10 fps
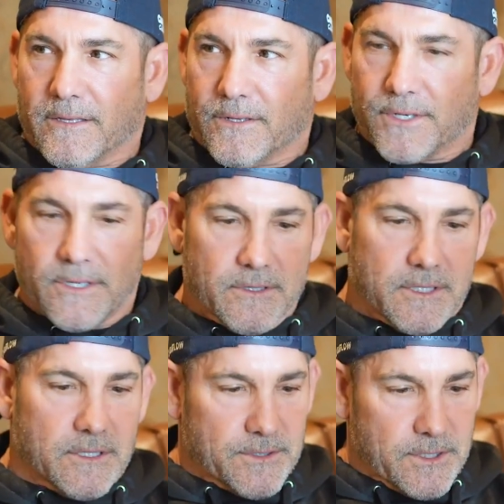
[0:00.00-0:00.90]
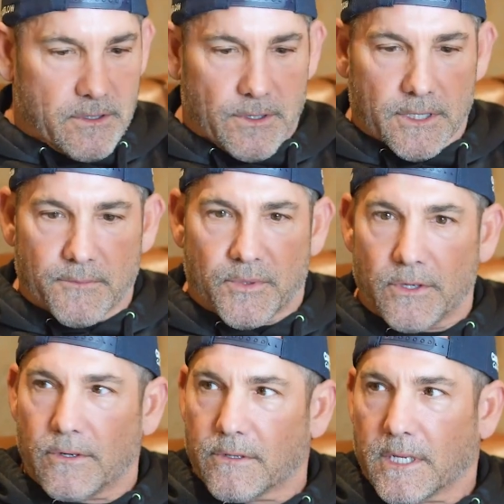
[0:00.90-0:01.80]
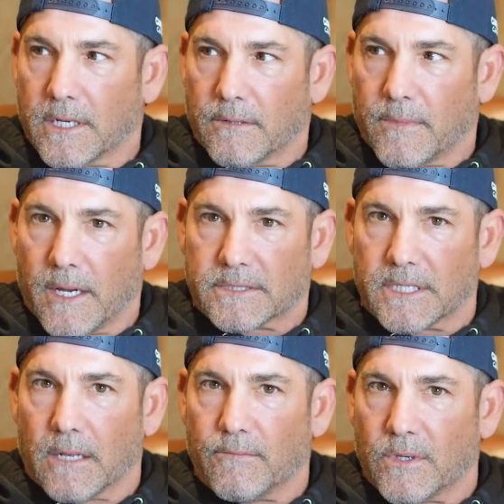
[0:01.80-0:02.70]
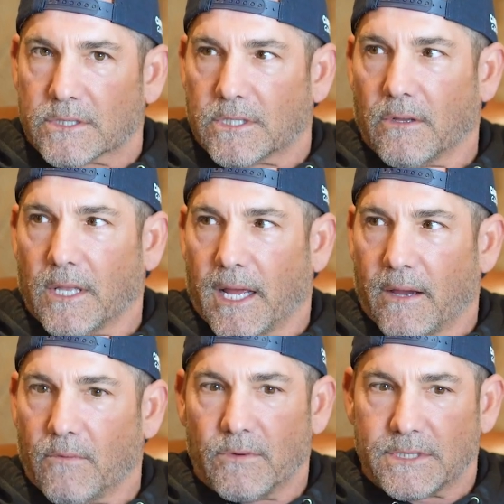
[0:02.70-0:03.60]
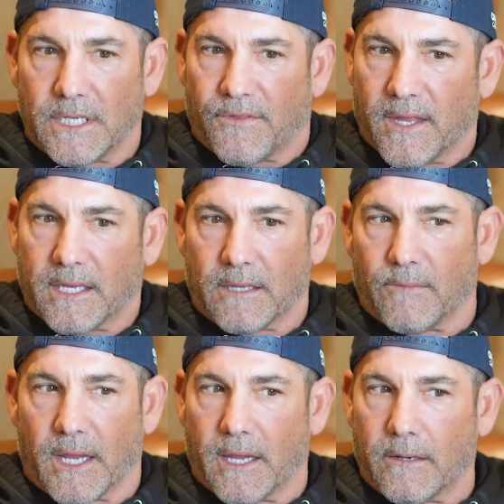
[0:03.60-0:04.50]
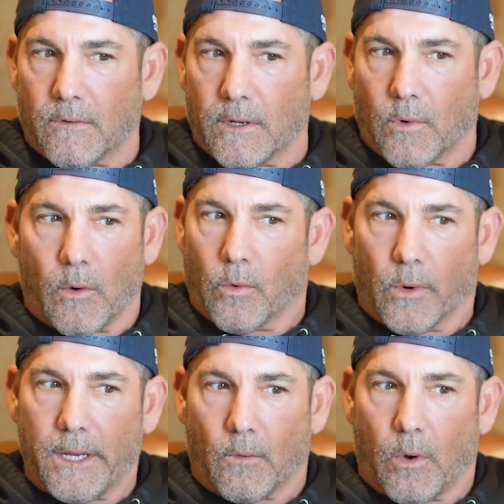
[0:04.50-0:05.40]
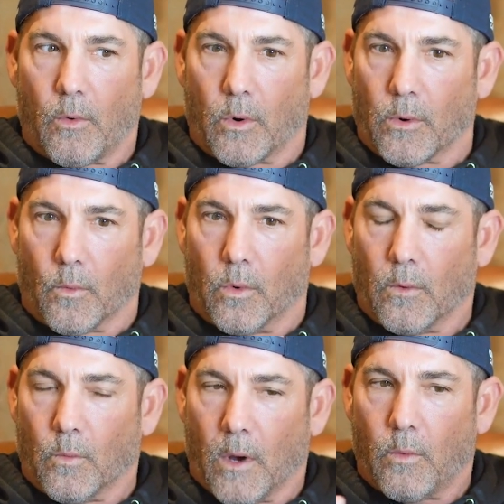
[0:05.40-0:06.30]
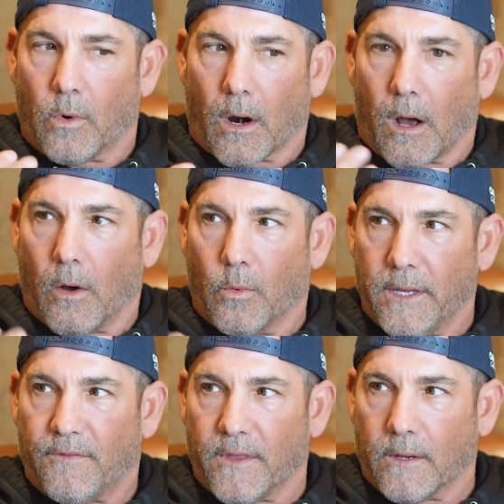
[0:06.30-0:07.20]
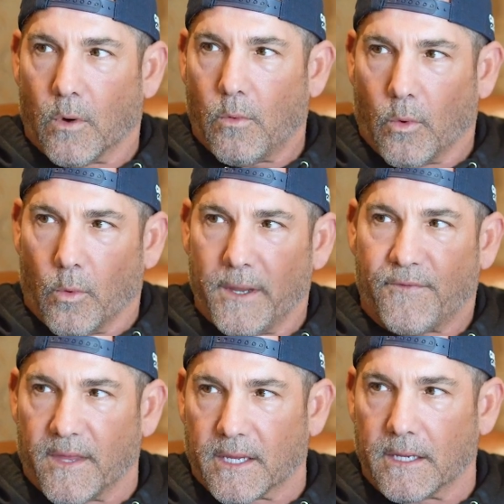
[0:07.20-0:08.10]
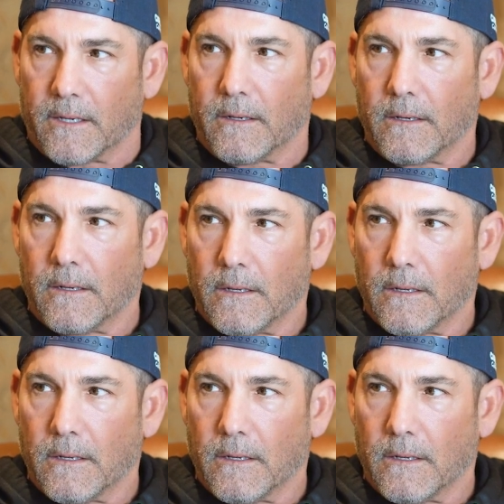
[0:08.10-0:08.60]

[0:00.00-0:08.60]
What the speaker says: Little dude on the computer thinking about selling books online. What was he thinking, man? And what were we thinking?